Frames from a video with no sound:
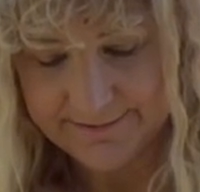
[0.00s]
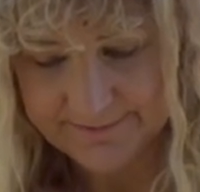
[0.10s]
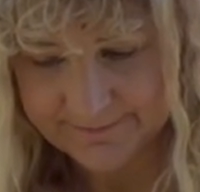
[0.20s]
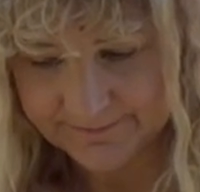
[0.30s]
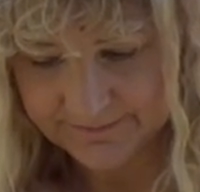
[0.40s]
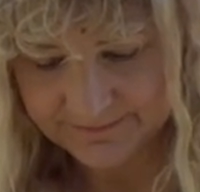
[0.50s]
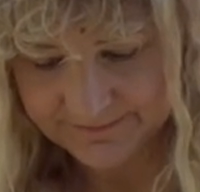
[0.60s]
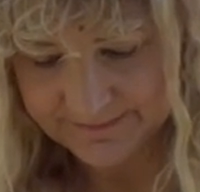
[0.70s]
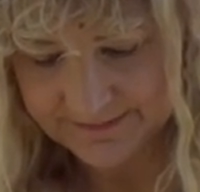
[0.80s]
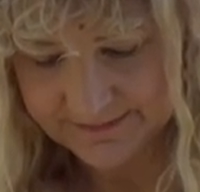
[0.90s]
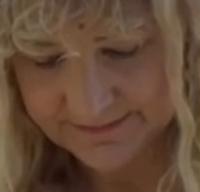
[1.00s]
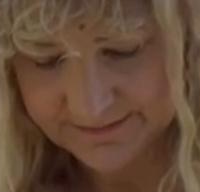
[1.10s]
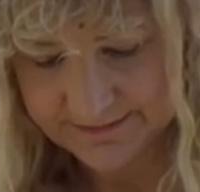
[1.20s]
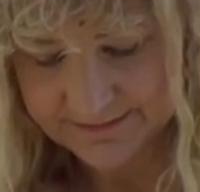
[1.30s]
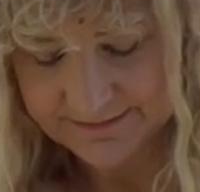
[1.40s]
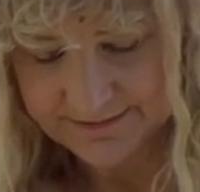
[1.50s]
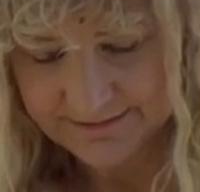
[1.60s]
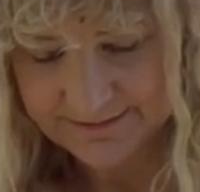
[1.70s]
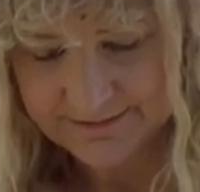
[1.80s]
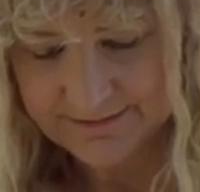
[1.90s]

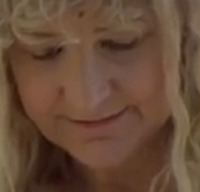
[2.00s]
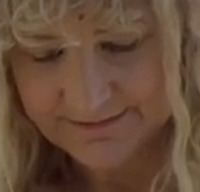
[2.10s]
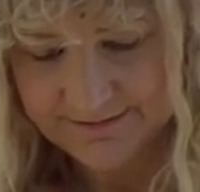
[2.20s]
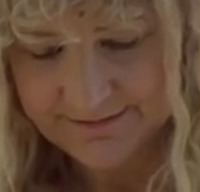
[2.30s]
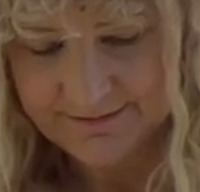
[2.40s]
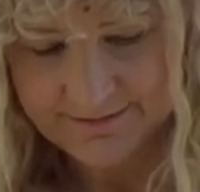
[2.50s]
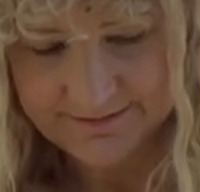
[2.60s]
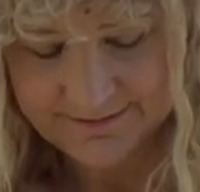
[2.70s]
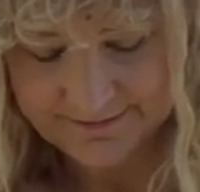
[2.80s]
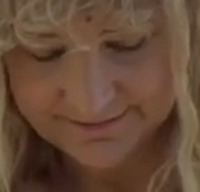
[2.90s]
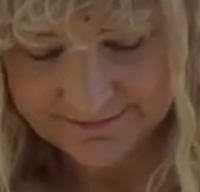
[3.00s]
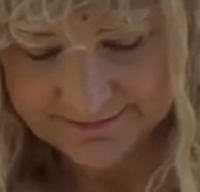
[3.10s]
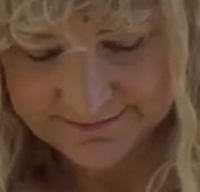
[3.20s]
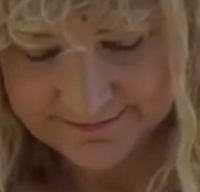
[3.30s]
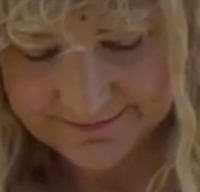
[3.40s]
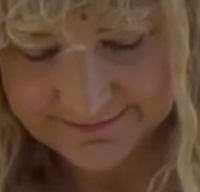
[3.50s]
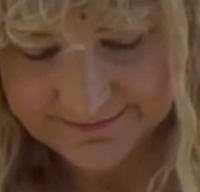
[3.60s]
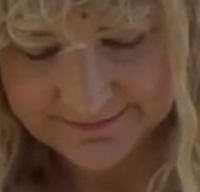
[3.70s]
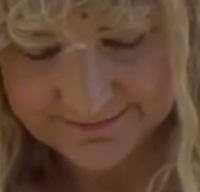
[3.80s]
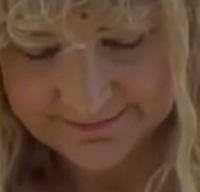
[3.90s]

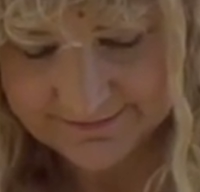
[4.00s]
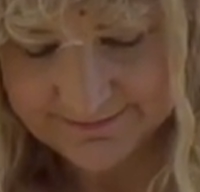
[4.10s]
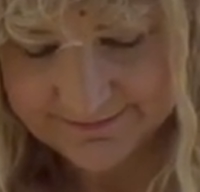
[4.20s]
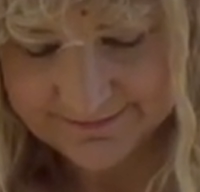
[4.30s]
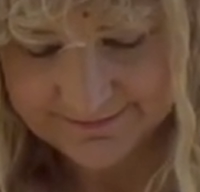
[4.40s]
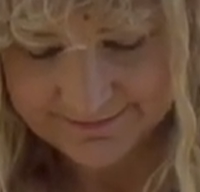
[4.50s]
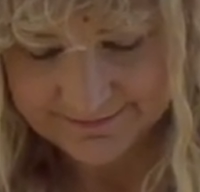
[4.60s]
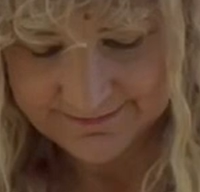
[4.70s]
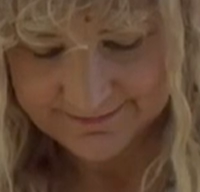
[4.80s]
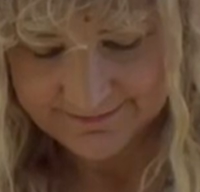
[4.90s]
[no speech]